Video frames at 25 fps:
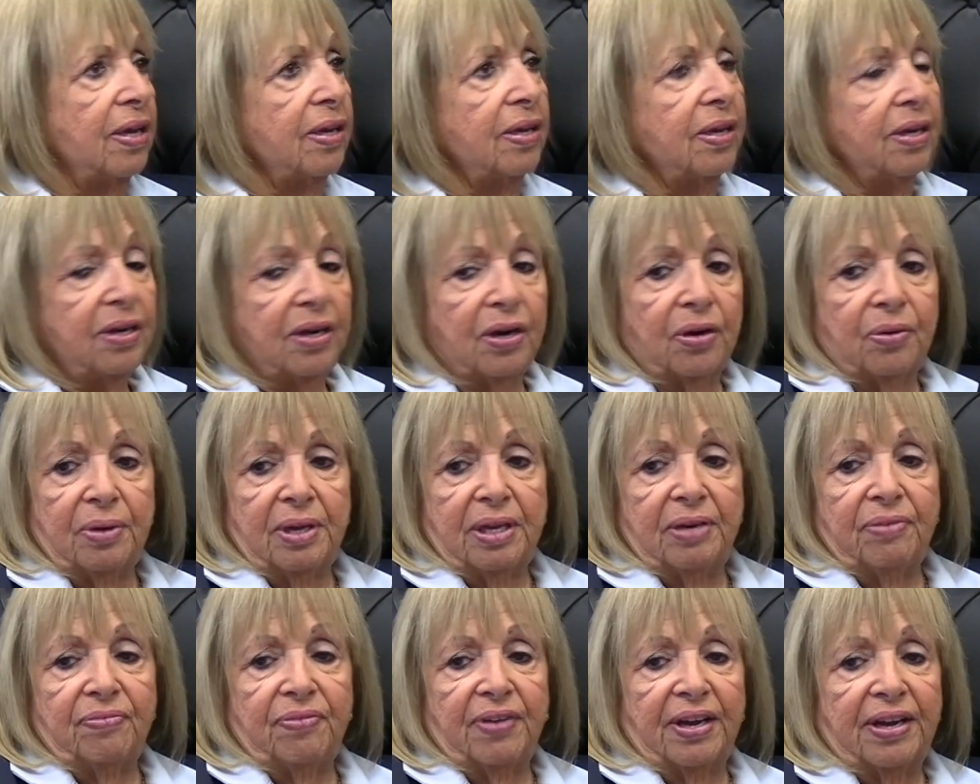
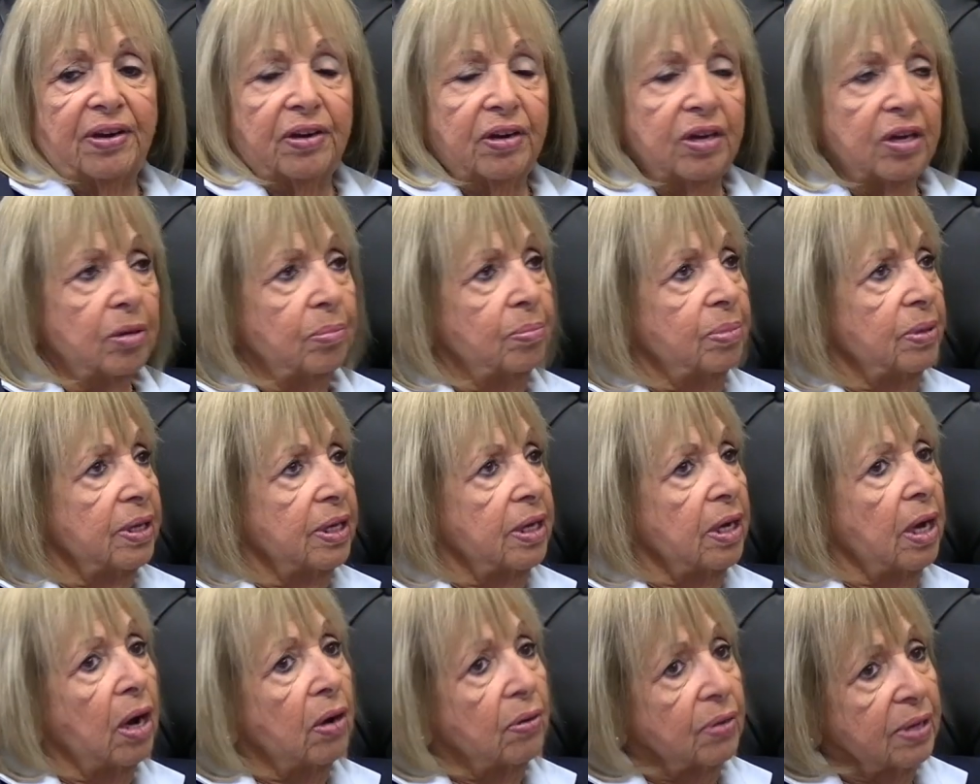
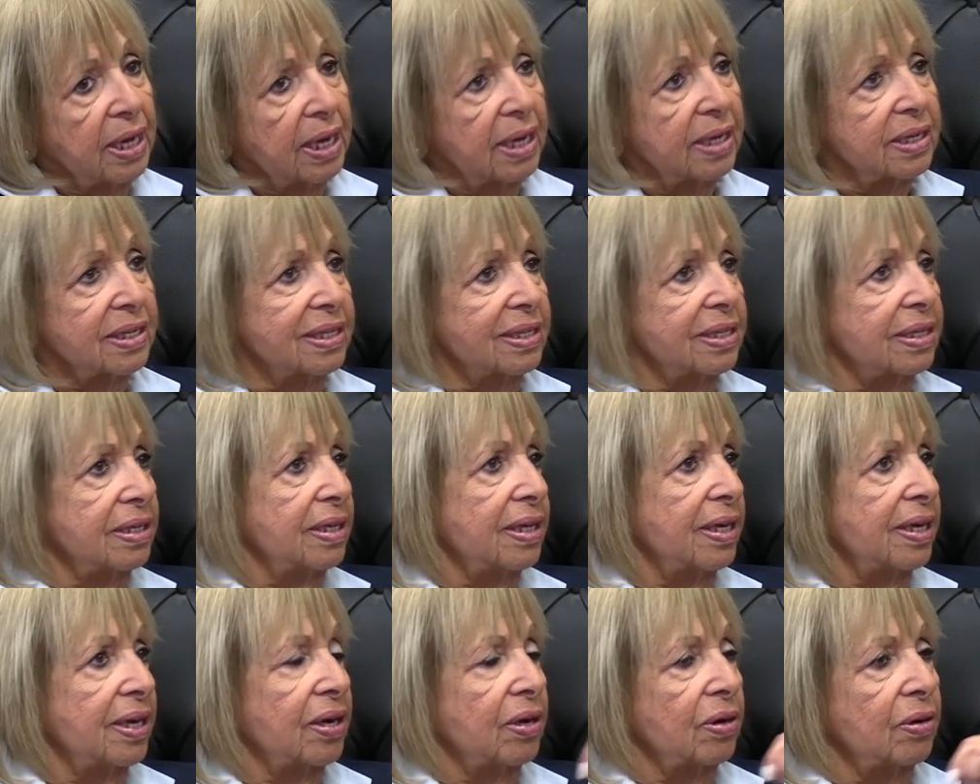invariably, oh yes,
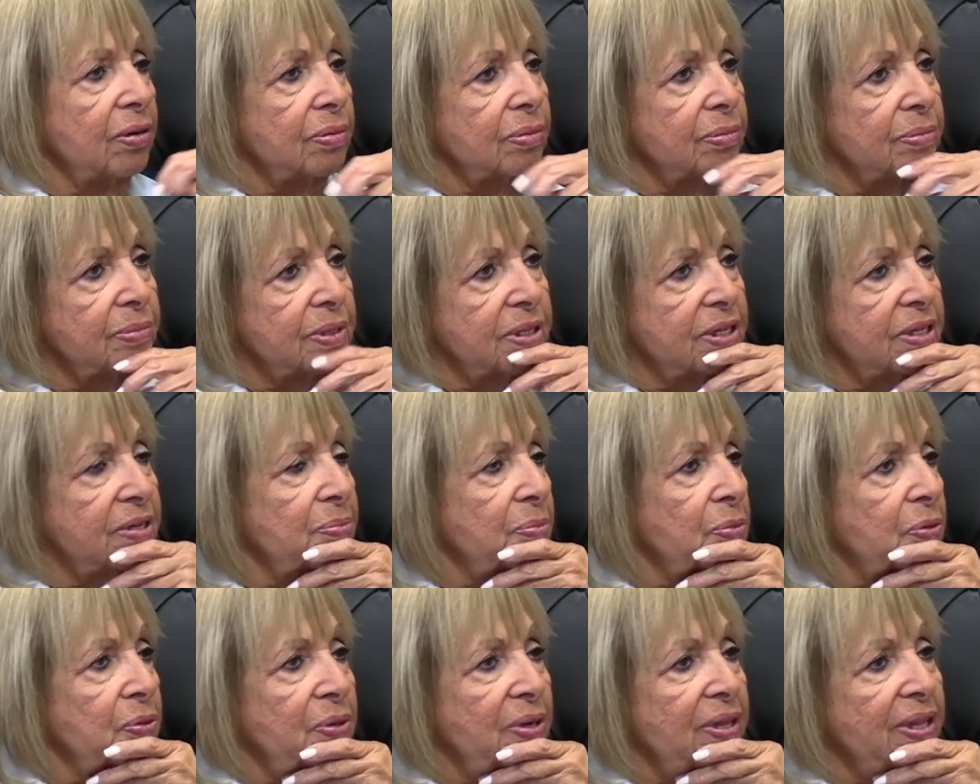Tim
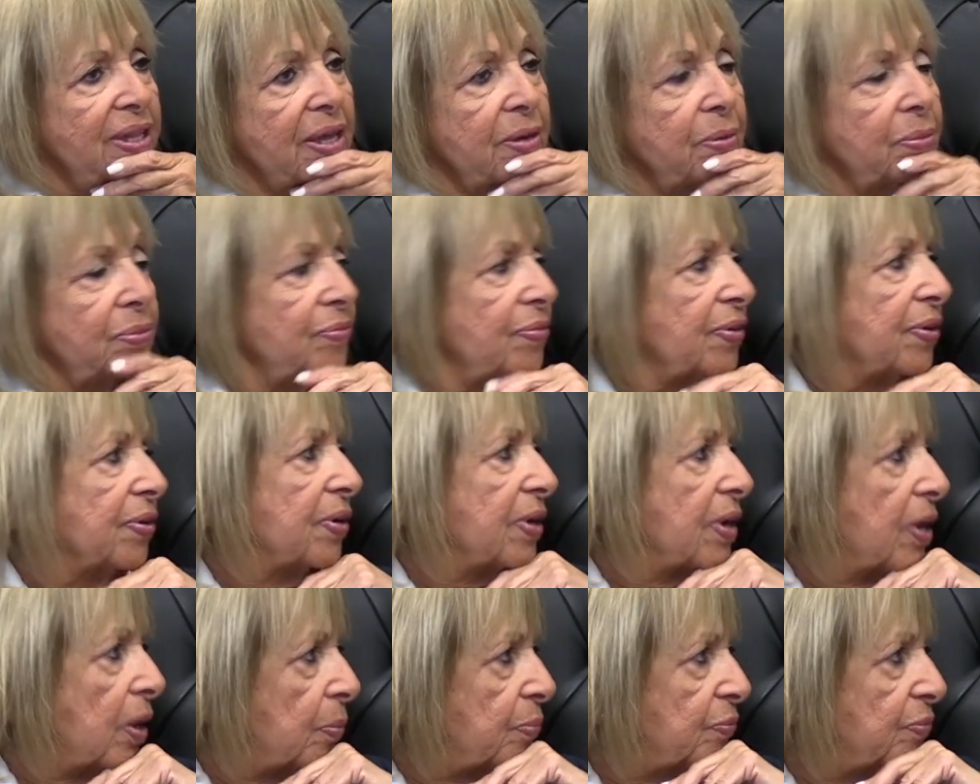Mooney, they were very
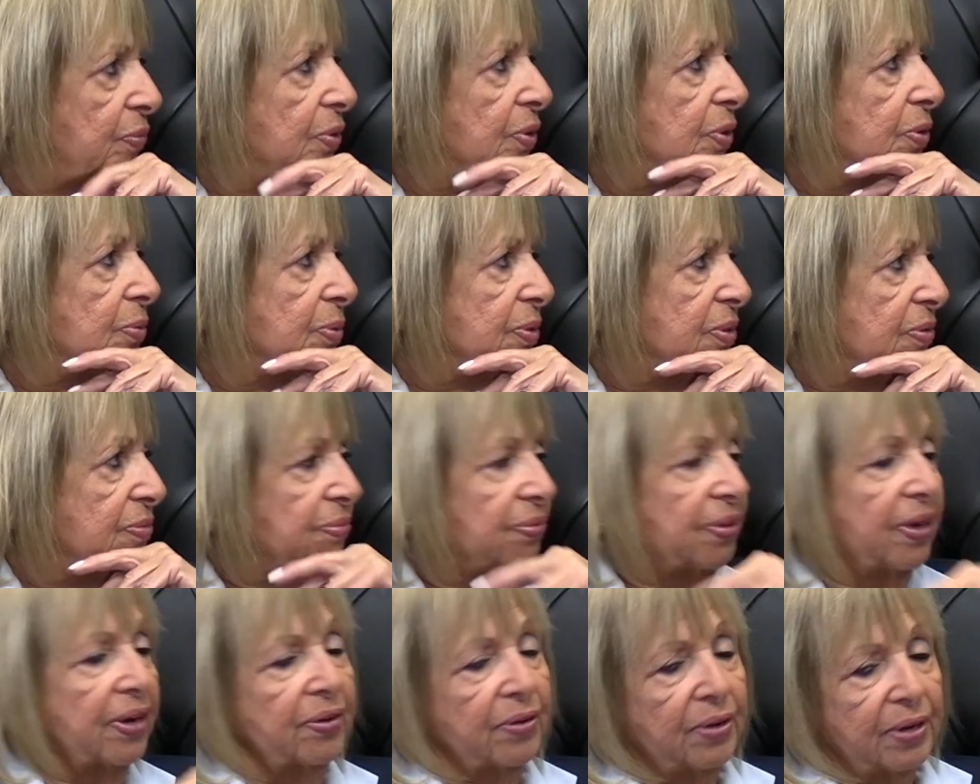helpful with the
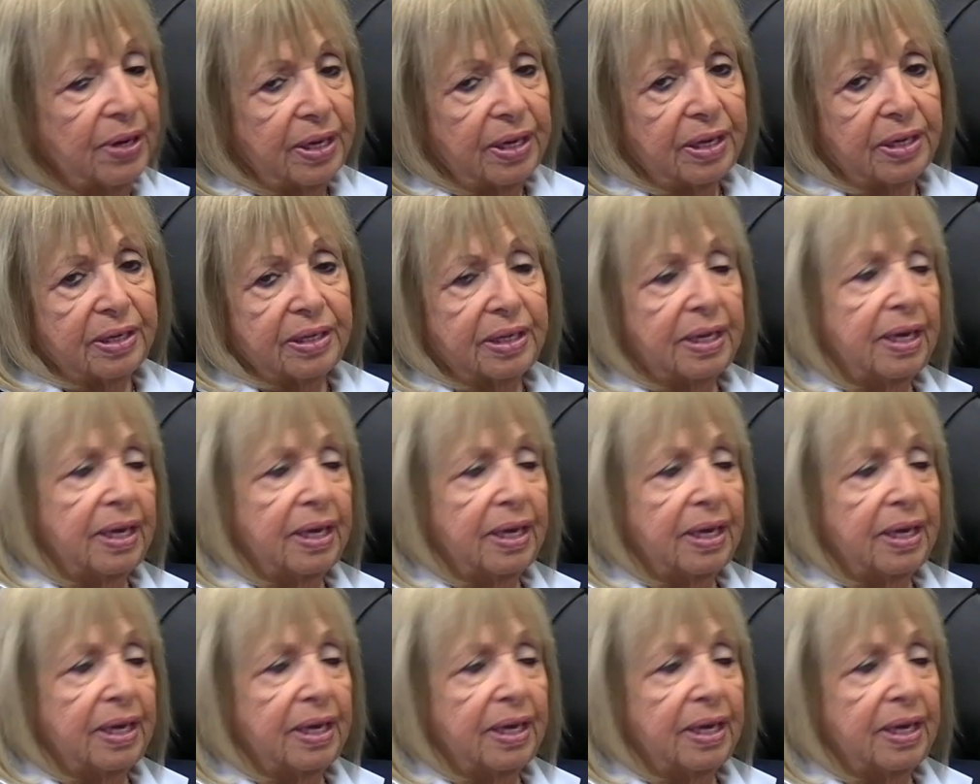ferry and